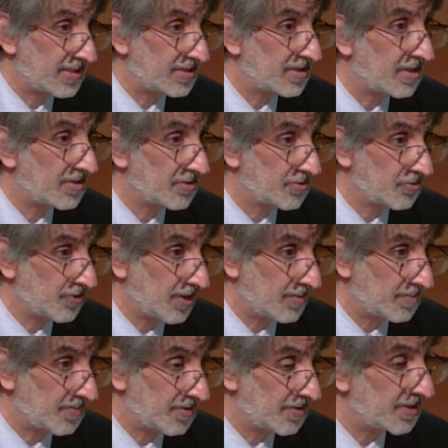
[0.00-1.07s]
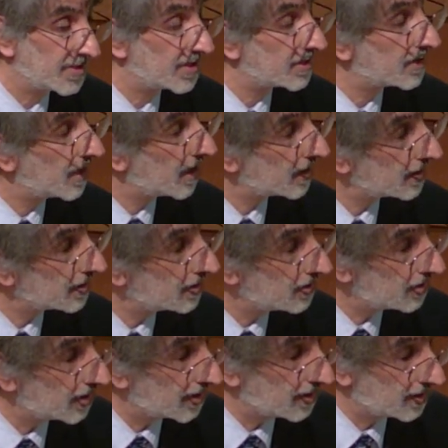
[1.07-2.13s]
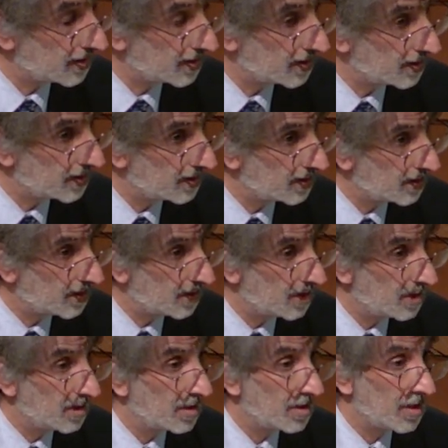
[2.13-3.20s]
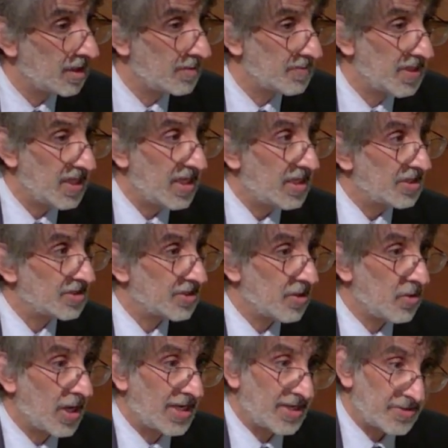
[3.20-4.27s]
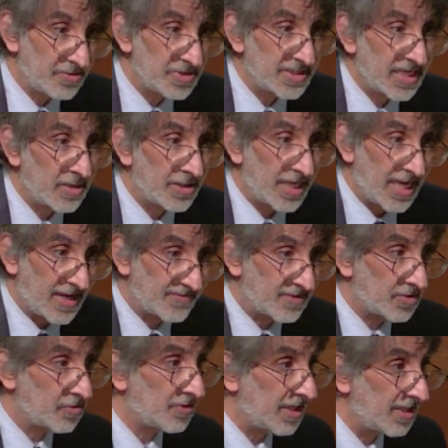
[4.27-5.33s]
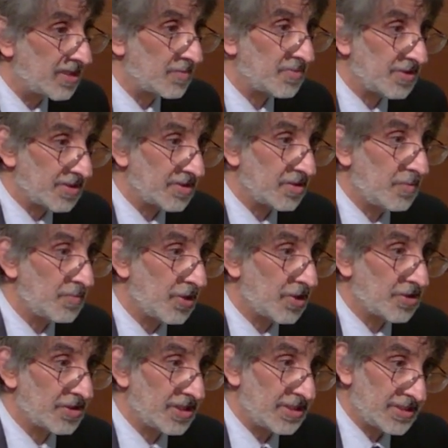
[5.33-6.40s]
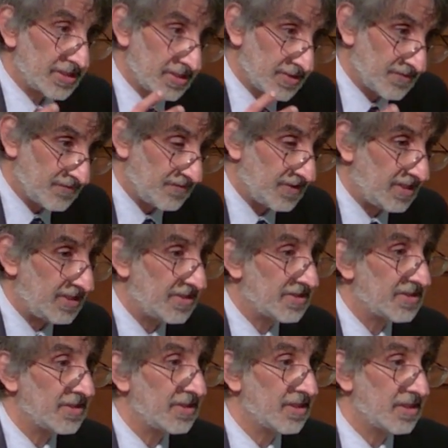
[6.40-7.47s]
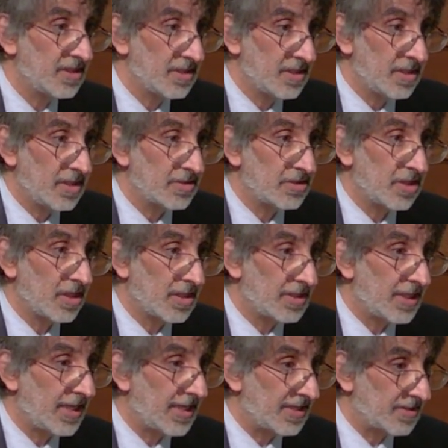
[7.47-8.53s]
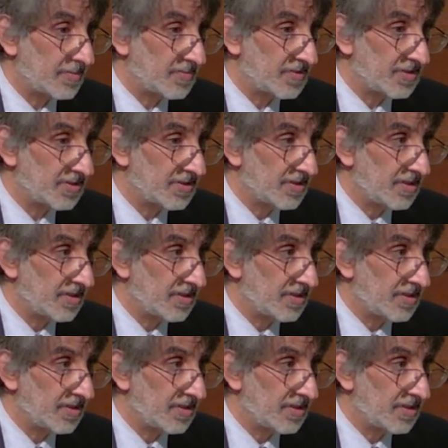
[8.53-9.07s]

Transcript: Donald Trump. This is not good. Um, so I understand they have to create a political party to defeat John Adams.